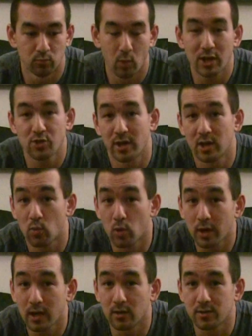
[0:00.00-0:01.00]
Weight training
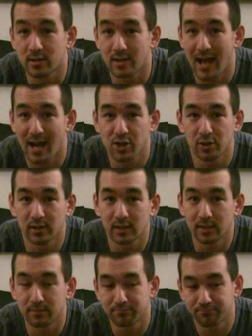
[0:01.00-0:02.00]
workouts
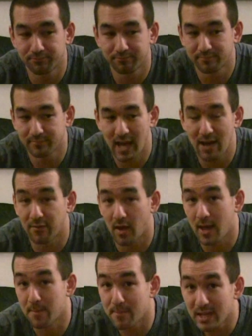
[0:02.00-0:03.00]
actually
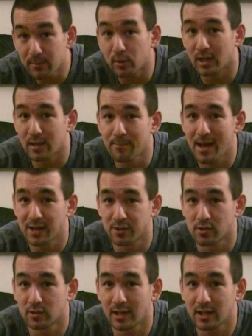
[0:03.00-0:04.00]
have a minimal impact
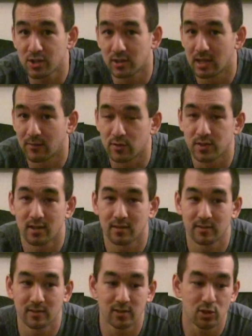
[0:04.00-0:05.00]
on glycogen levels.
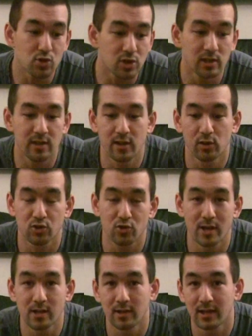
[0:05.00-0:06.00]
Usually they'll
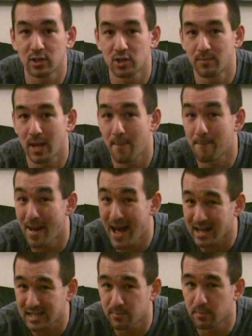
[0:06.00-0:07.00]
drain glycogen by a
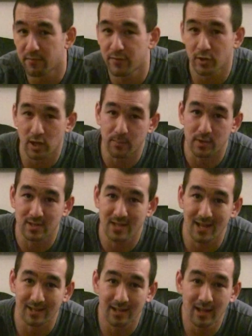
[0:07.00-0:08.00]
maximum of
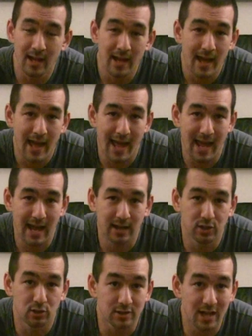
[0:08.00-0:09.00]
30%.
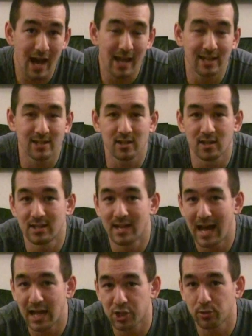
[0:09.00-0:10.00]
And your diet is going to
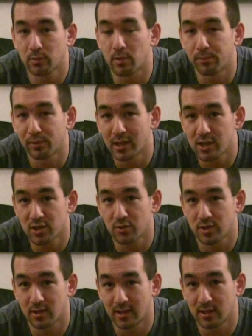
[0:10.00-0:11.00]
naturally replenish
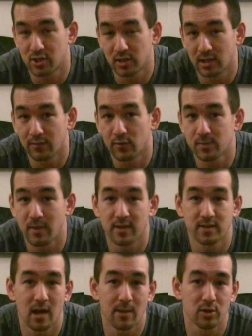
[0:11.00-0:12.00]
those glycogen levels by
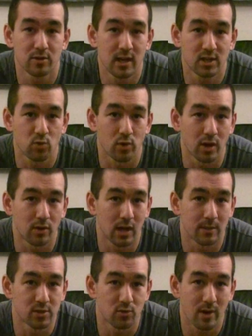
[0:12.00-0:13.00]
the time your next workout
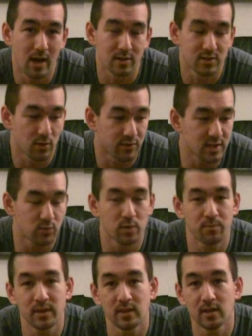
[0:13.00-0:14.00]
comes around. So this
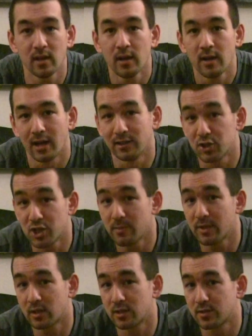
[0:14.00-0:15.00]
would be a
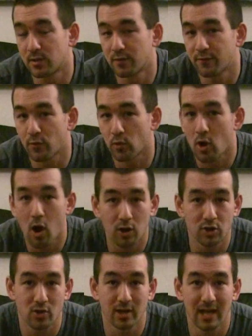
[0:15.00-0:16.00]
legitimate concern for
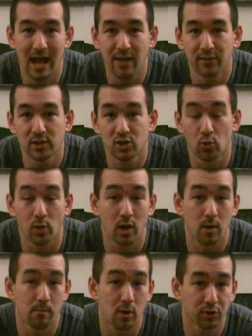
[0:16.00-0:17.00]
hard training athletes who work
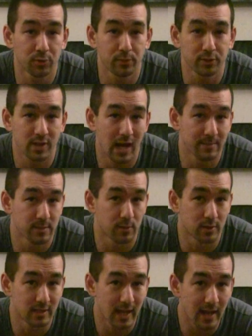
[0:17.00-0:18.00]
out multiple times
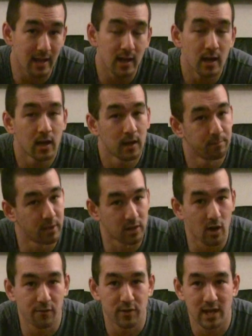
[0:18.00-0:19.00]
per day, but
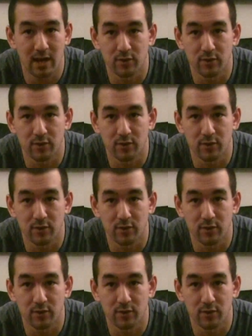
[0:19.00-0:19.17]
not for the